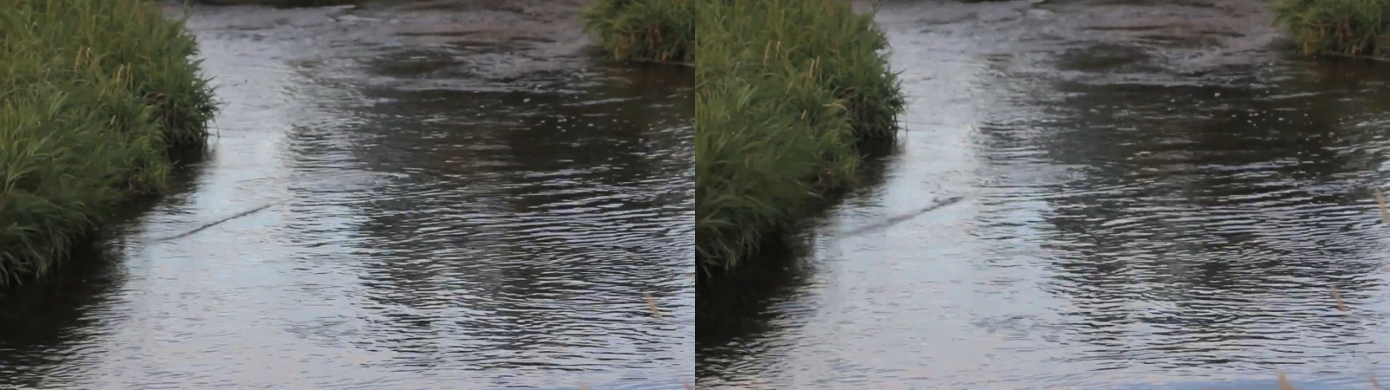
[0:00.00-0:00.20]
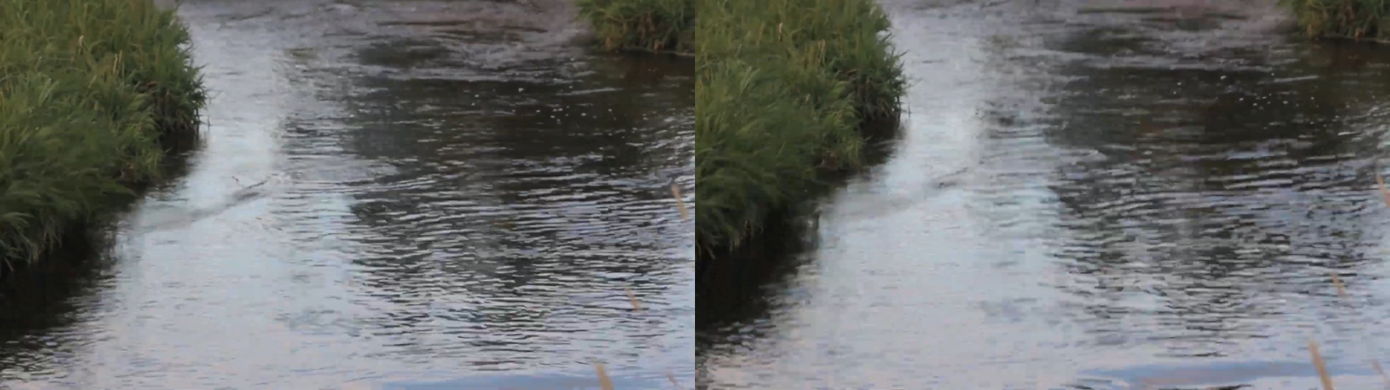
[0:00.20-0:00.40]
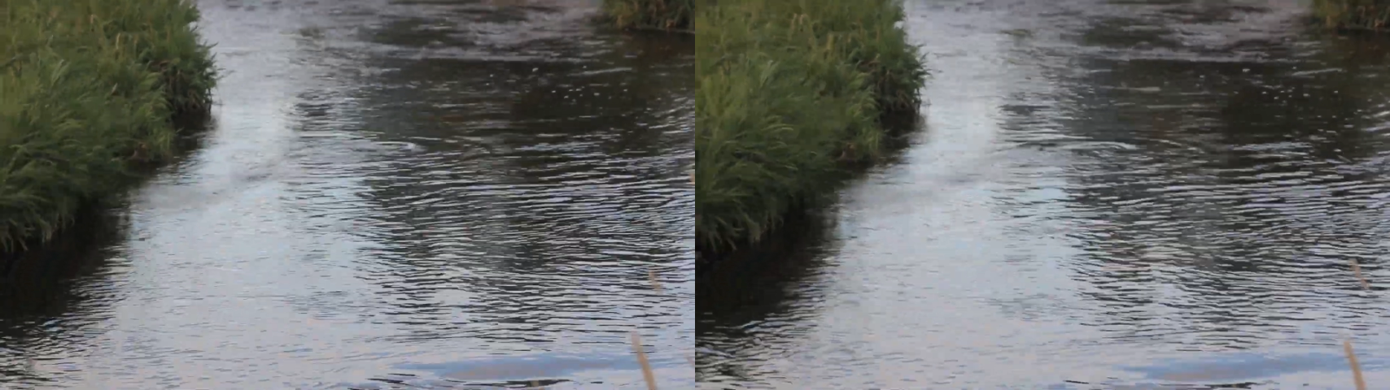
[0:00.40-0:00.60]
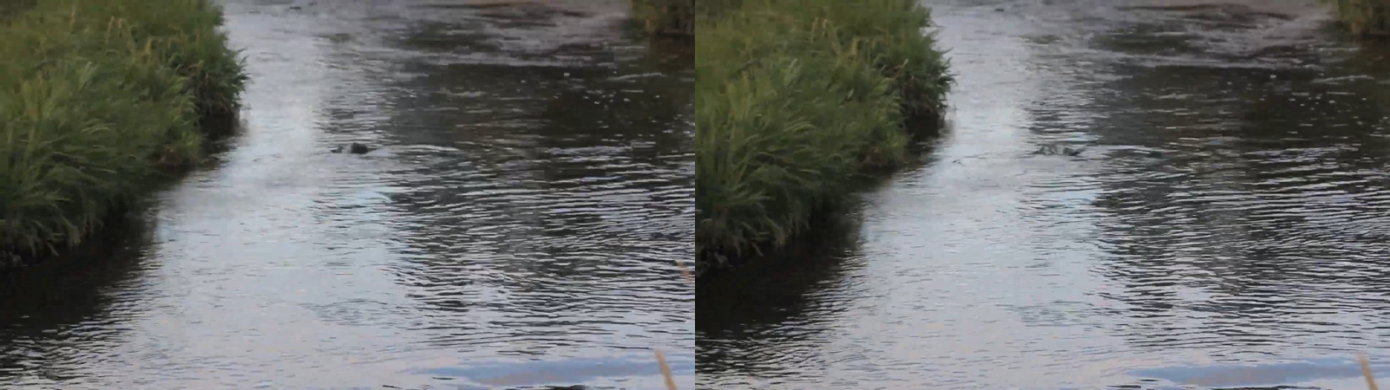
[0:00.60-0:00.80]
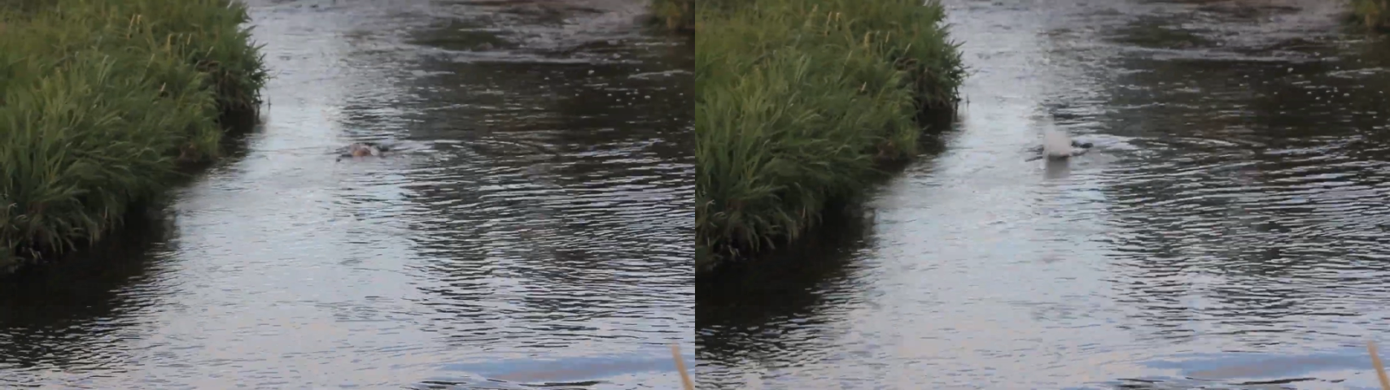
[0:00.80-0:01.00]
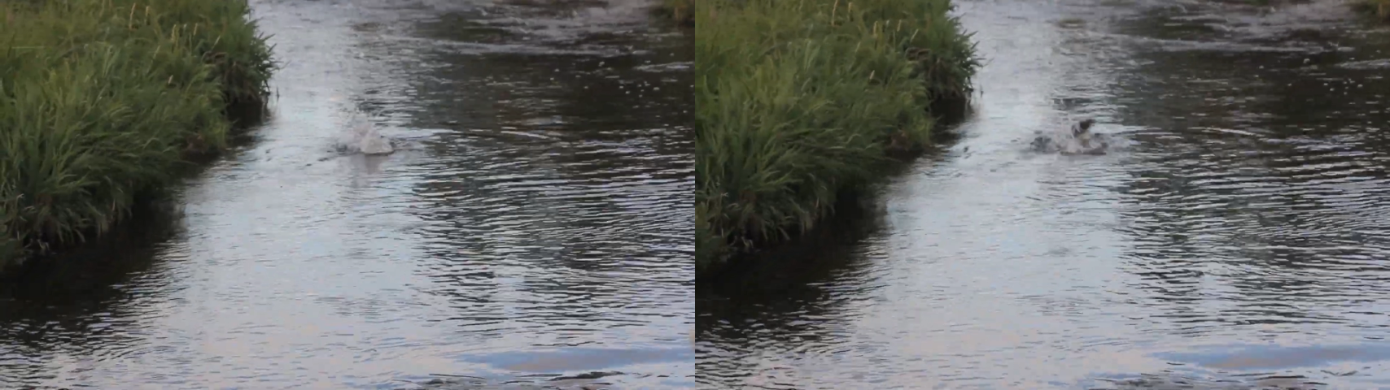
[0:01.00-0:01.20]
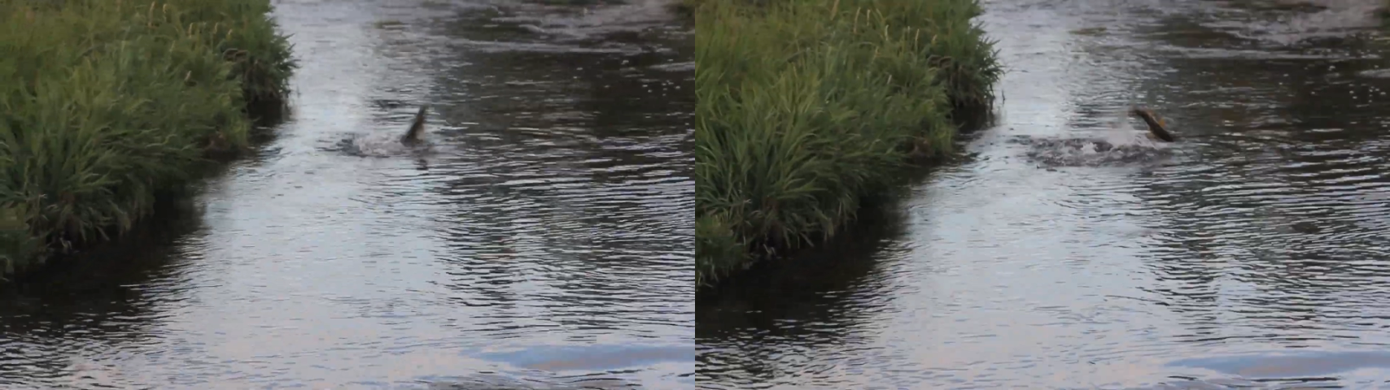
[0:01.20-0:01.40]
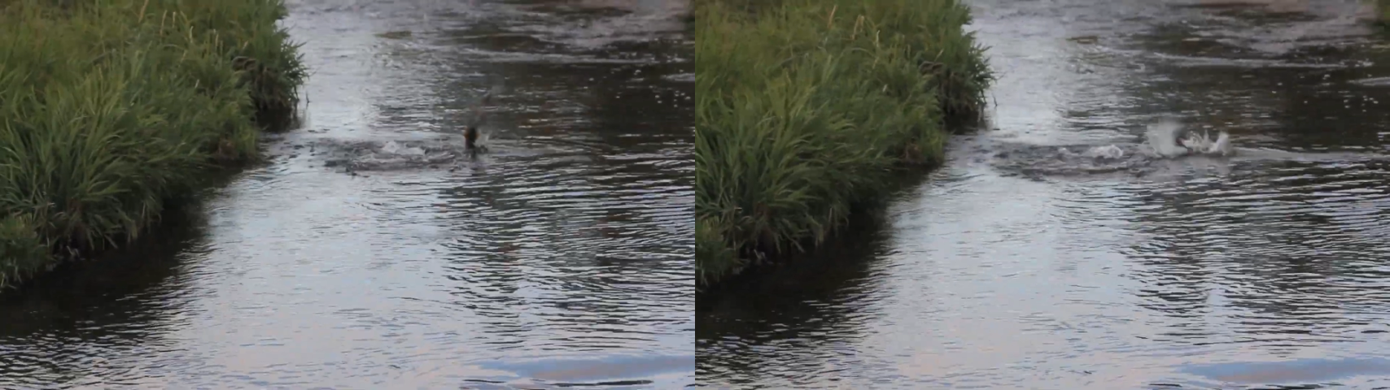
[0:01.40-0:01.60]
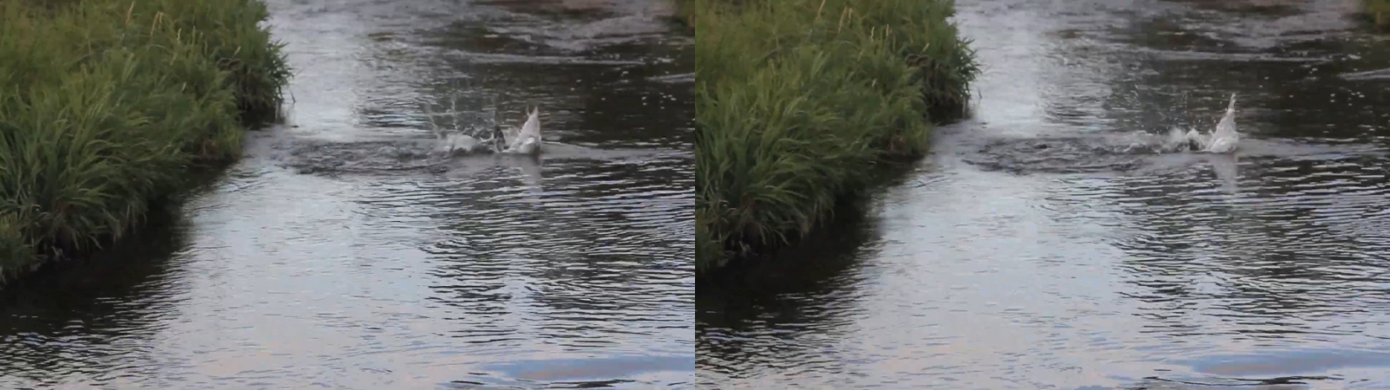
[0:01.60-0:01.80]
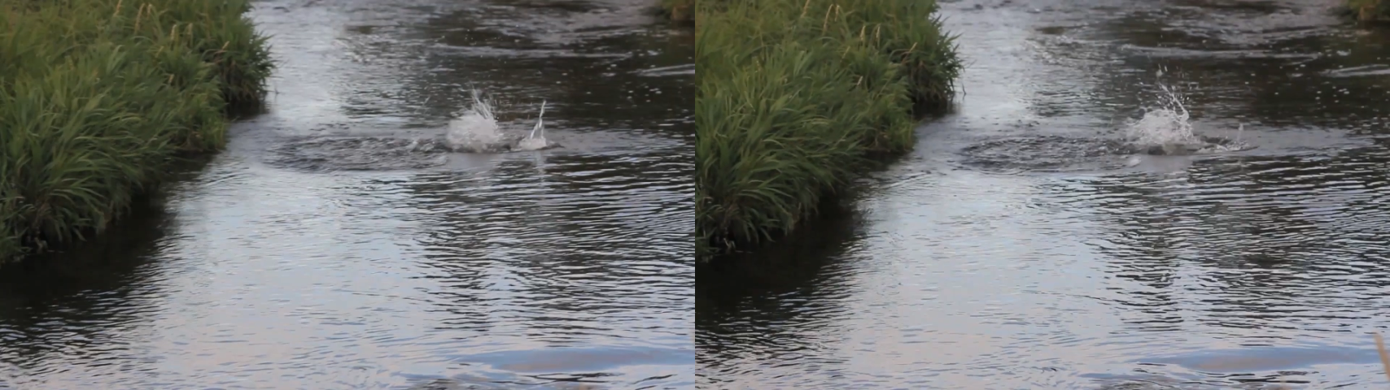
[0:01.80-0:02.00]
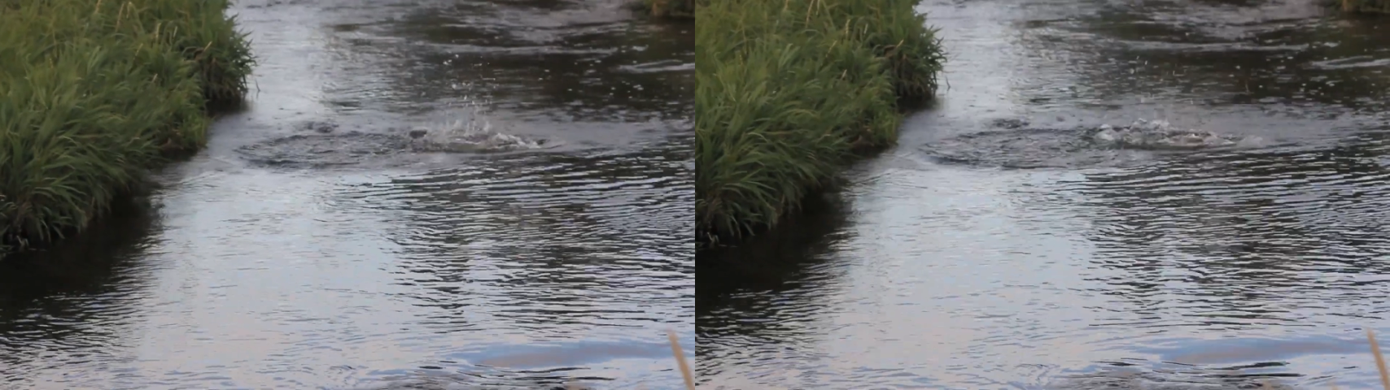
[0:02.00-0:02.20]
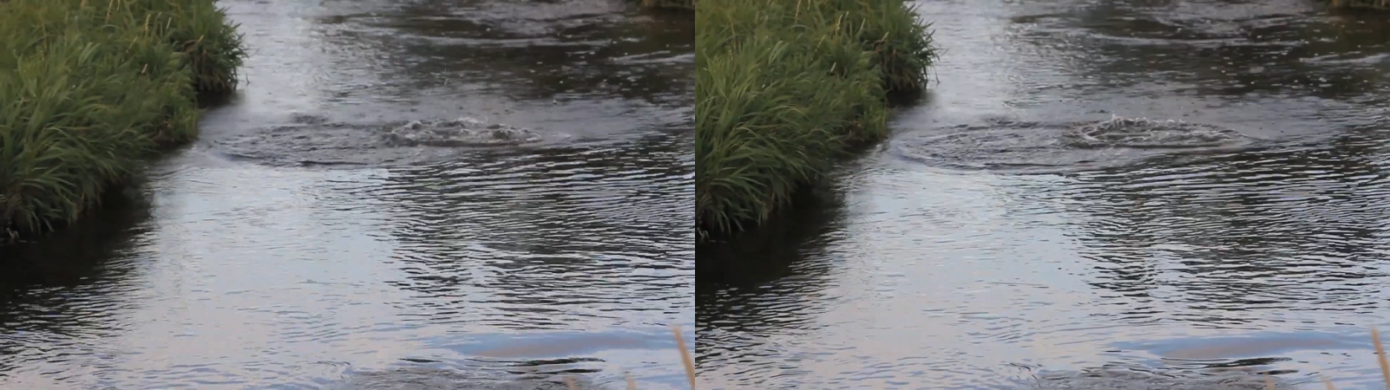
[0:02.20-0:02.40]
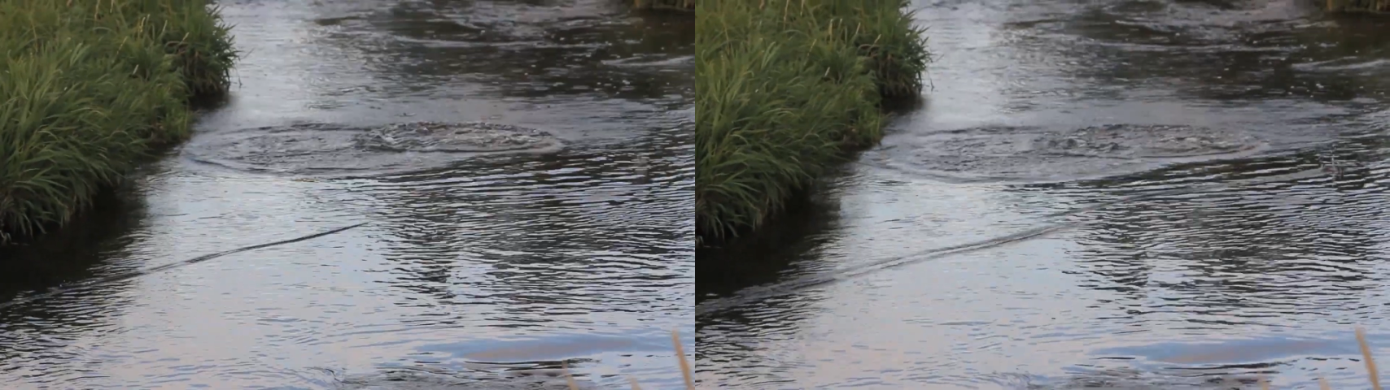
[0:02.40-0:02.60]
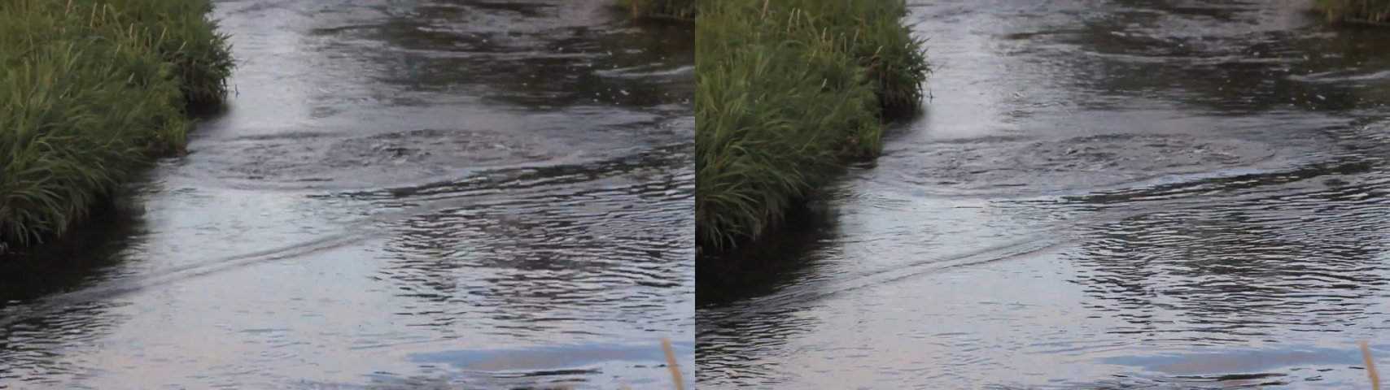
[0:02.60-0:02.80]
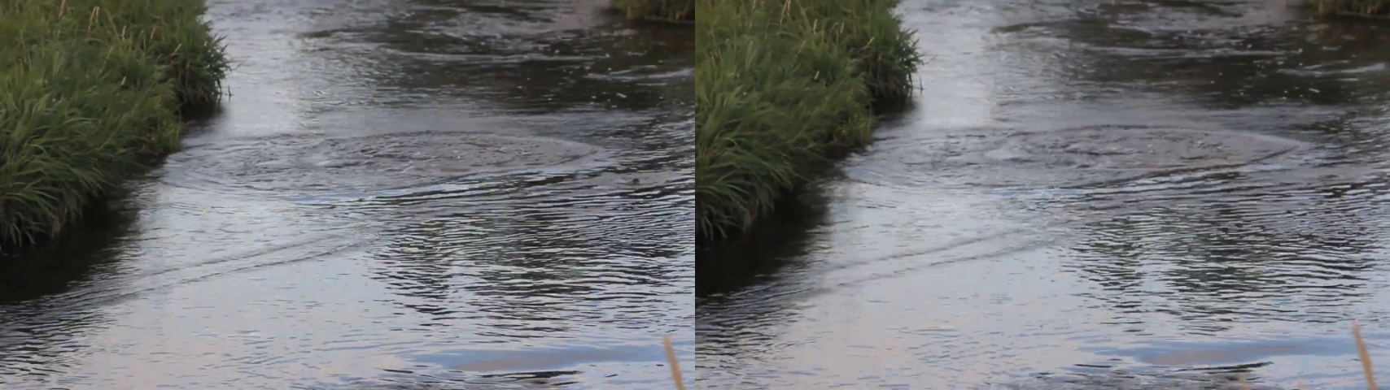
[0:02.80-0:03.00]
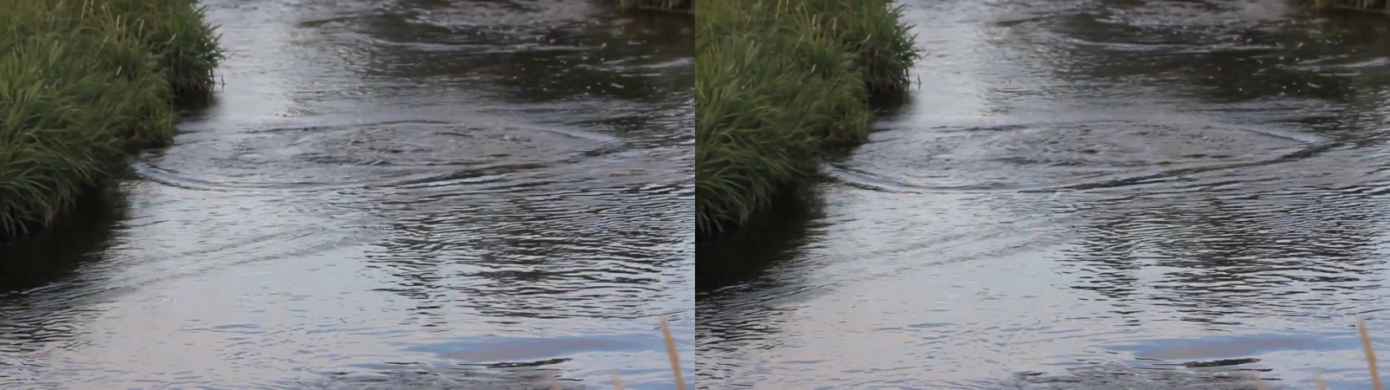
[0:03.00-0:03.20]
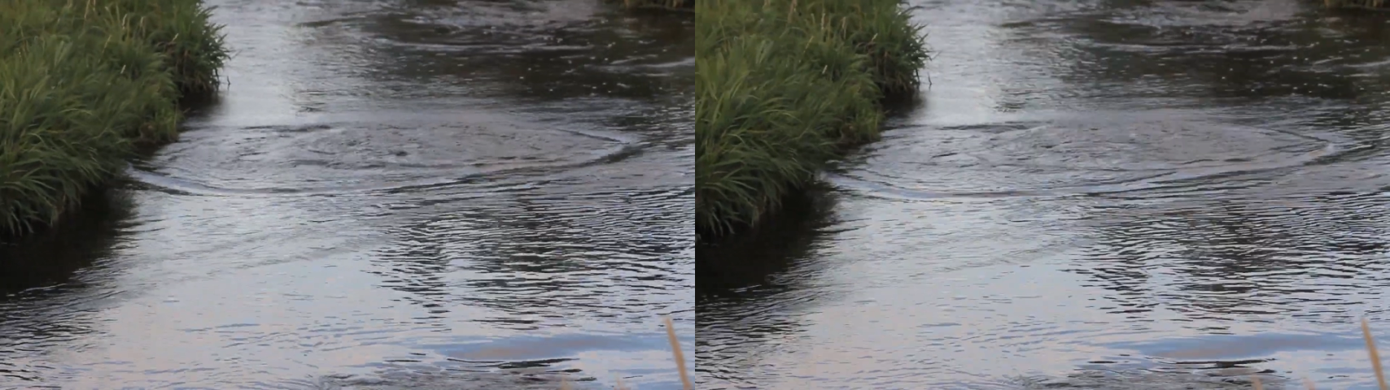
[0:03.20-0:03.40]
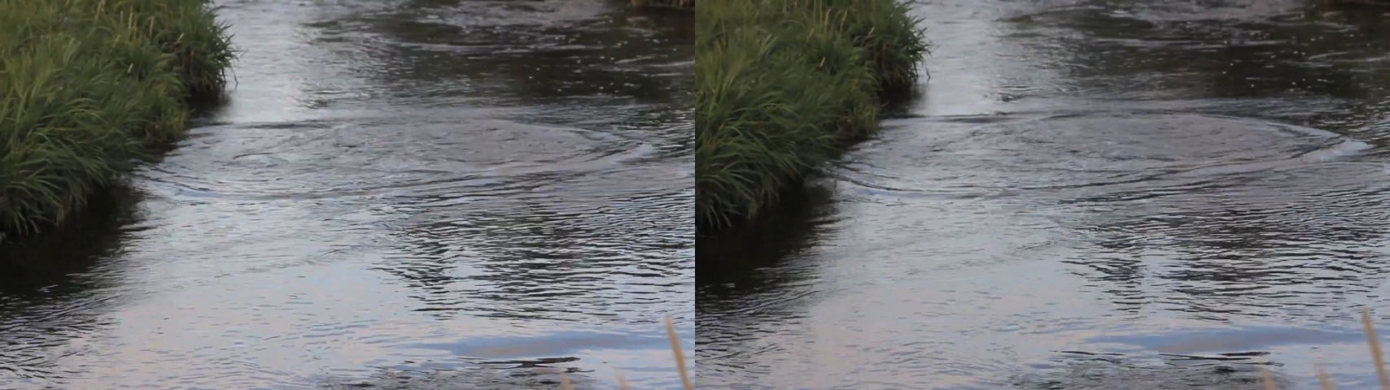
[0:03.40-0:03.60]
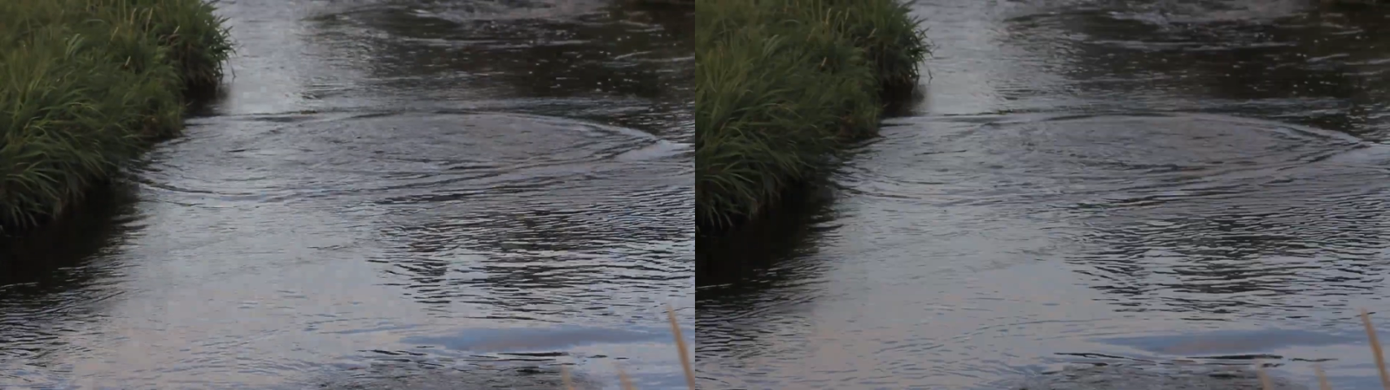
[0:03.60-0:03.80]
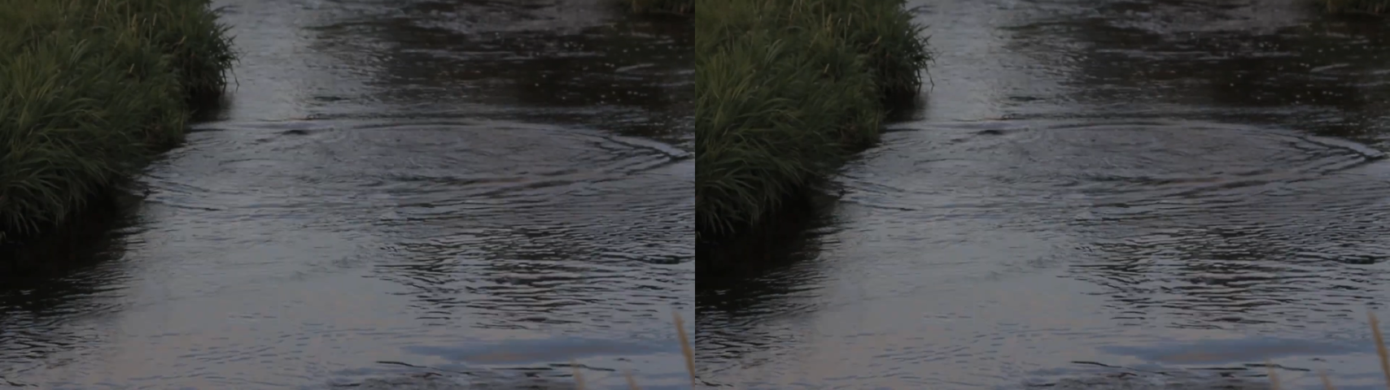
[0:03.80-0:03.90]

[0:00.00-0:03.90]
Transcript: (no speaker visible)